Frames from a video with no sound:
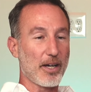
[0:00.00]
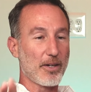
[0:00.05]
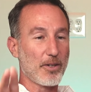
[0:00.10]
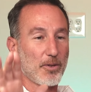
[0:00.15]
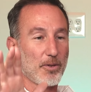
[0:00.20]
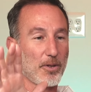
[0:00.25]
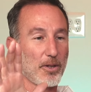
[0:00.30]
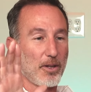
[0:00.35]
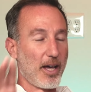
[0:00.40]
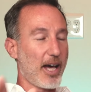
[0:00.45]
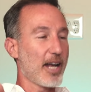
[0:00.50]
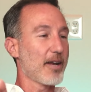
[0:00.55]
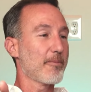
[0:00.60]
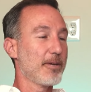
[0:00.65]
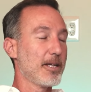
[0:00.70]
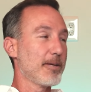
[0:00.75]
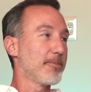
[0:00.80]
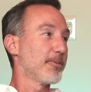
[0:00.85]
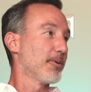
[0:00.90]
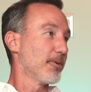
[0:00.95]
I know a lot of
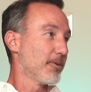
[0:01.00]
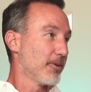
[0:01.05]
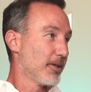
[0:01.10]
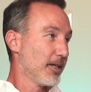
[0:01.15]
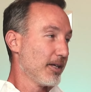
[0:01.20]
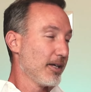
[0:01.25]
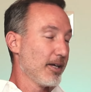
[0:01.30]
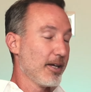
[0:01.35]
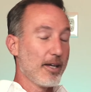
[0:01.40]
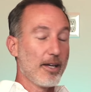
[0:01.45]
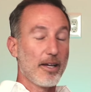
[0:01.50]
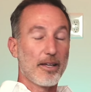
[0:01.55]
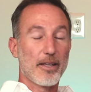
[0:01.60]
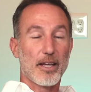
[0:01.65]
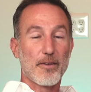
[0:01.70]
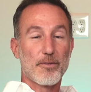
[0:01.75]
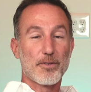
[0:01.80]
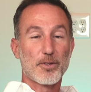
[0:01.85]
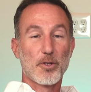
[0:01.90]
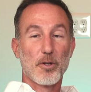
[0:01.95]
people
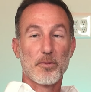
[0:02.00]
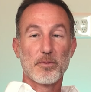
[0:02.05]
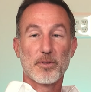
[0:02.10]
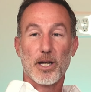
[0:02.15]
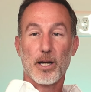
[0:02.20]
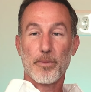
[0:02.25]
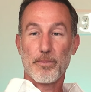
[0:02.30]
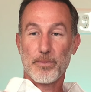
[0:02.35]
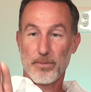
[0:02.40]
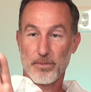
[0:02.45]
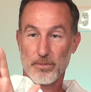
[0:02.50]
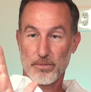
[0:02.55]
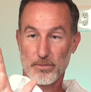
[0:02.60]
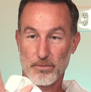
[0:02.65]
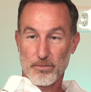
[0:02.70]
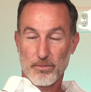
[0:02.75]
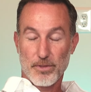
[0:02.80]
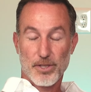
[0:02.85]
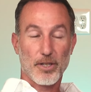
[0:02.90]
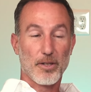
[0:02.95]
that have scooped up
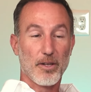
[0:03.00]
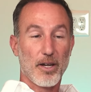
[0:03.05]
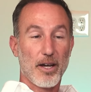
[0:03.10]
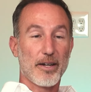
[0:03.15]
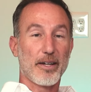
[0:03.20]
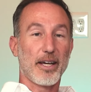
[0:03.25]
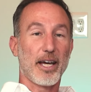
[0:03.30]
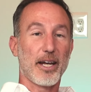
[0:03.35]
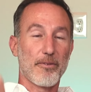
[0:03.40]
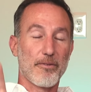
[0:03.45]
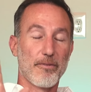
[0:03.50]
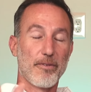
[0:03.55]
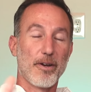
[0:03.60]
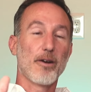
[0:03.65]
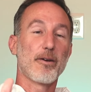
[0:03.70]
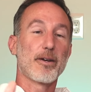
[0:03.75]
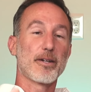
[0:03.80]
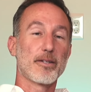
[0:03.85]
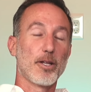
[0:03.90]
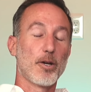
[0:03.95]
Solana at a
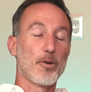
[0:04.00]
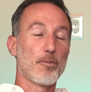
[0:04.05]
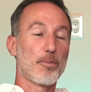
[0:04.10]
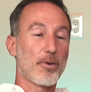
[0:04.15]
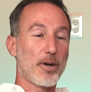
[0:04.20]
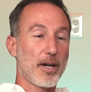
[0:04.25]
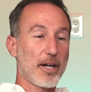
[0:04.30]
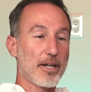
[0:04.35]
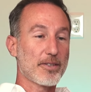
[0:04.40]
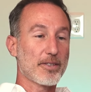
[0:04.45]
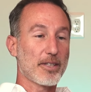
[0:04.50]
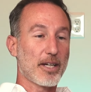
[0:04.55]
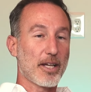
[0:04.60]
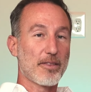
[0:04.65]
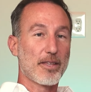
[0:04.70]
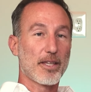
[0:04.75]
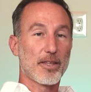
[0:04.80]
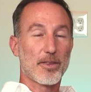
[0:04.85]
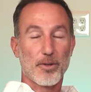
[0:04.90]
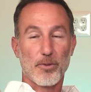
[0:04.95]
very low price, and I
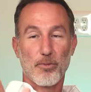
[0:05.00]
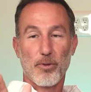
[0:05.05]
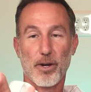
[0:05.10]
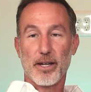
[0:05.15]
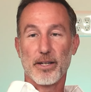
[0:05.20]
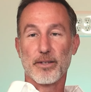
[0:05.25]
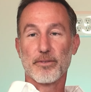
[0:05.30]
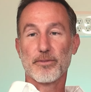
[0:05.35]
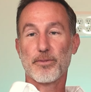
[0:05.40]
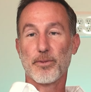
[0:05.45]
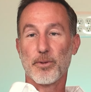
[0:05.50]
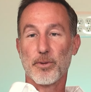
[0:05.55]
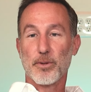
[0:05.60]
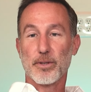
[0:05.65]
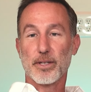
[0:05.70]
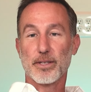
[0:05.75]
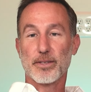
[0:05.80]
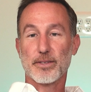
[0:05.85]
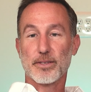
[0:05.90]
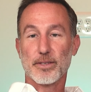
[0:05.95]
think they're waiting
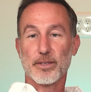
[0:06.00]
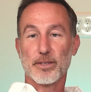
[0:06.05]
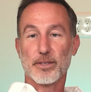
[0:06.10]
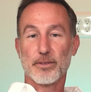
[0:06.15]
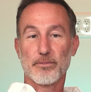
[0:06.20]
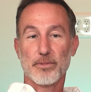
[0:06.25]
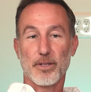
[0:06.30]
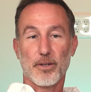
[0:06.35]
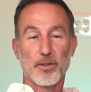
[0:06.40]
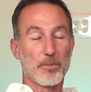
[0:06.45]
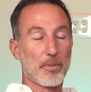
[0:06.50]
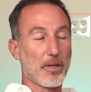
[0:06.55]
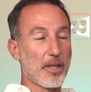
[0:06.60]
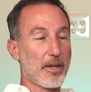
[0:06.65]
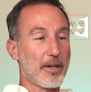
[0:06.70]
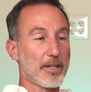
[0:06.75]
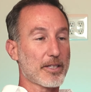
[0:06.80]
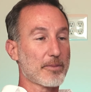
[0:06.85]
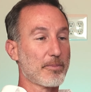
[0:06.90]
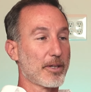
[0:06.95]
for it to, you know, to be the
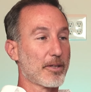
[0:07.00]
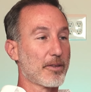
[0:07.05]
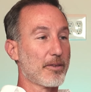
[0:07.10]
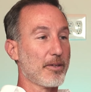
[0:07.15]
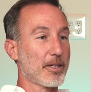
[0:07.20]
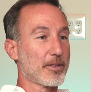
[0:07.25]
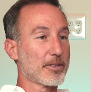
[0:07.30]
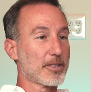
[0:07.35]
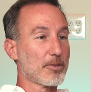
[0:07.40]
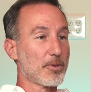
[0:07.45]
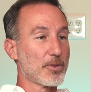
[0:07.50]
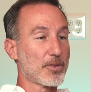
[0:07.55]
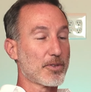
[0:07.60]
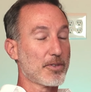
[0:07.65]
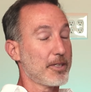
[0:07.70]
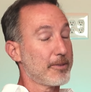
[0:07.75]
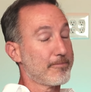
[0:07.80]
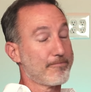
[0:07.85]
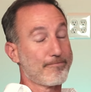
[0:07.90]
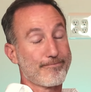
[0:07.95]
next big thing. So we'll
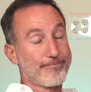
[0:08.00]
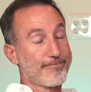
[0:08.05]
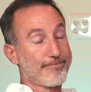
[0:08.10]
see.